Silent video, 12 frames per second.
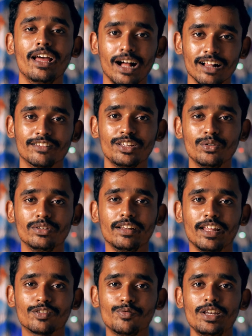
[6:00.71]
I'll see you in the
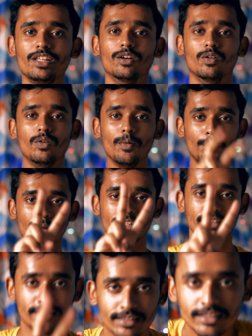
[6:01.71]
next video.
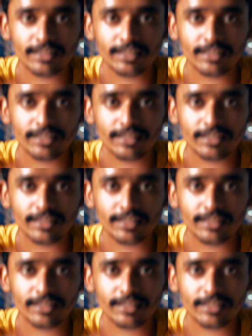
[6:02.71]
Peace.